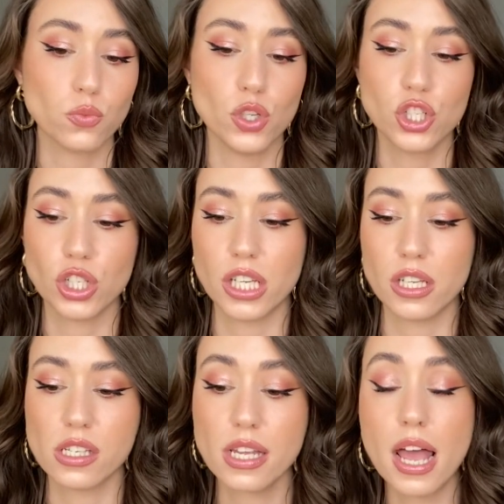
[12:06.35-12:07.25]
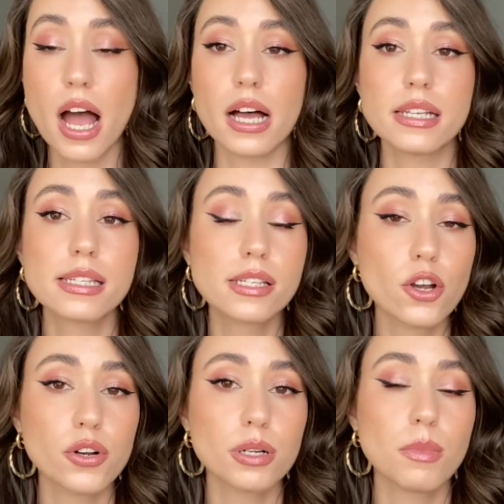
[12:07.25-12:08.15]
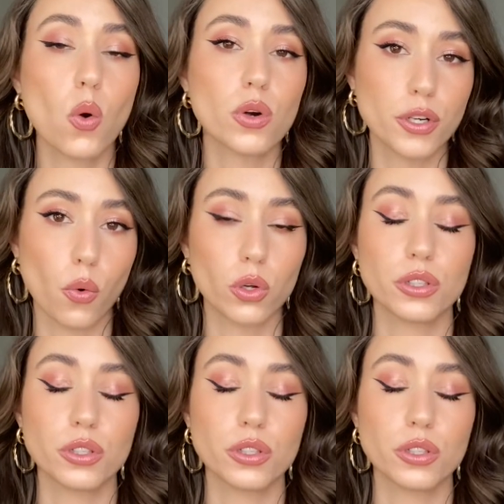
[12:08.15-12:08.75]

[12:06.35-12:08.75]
which is a serum or an oil.